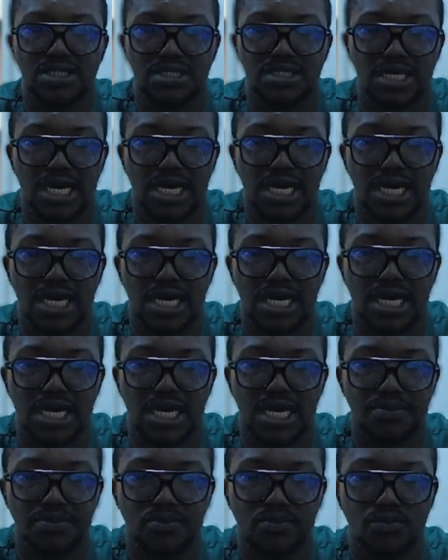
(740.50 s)
time.
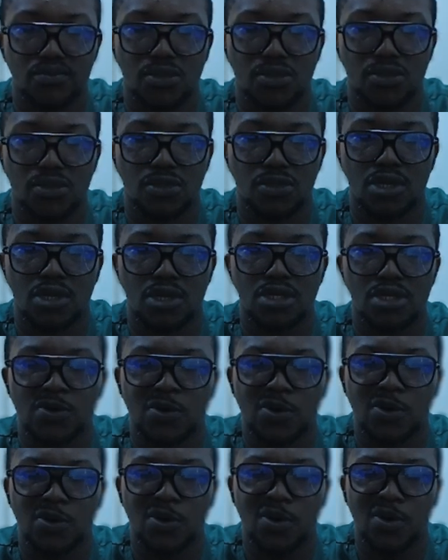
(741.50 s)

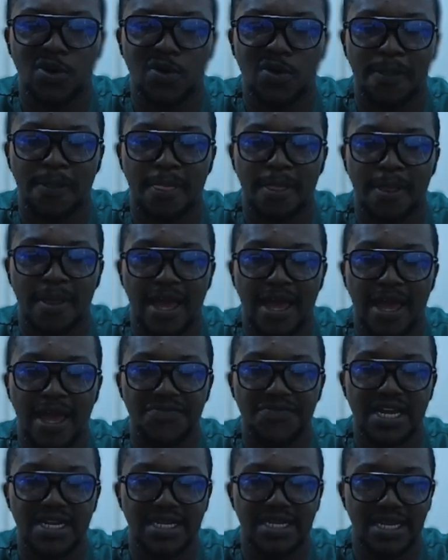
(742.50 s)
So
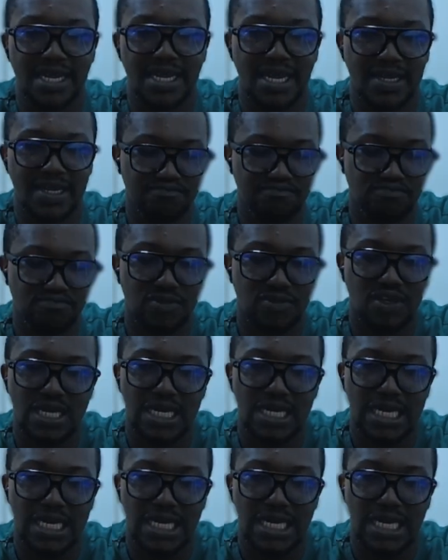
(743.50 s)
after then
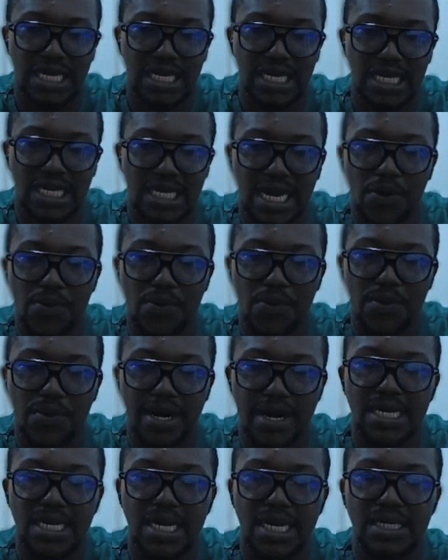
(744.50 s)
I will
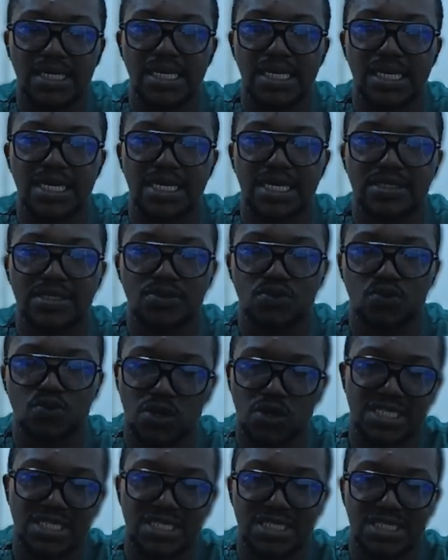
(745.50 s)
now calculate
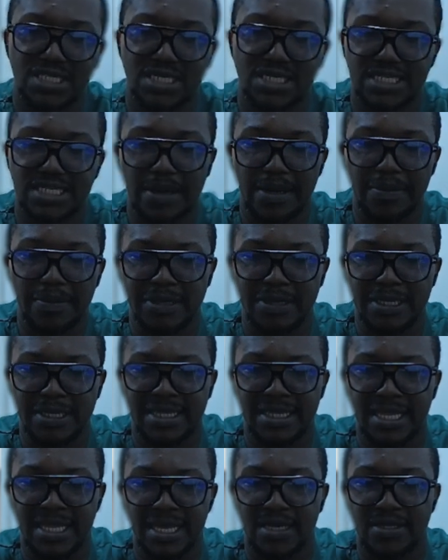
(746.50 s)
what is the time it
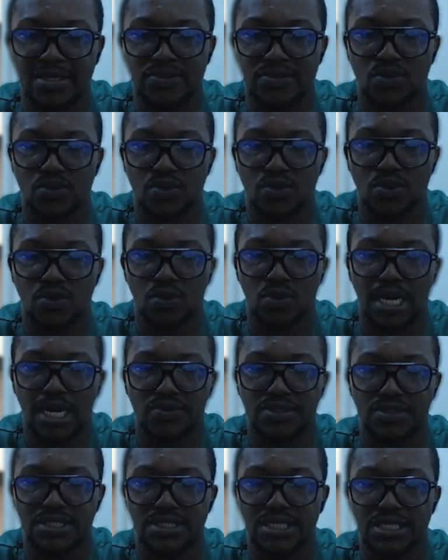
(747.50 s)
takes. So I
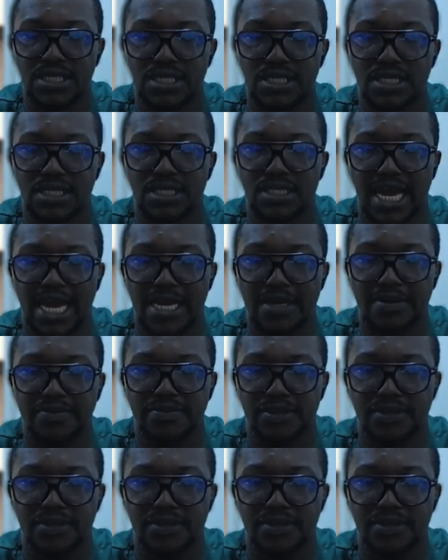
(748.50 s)
will say time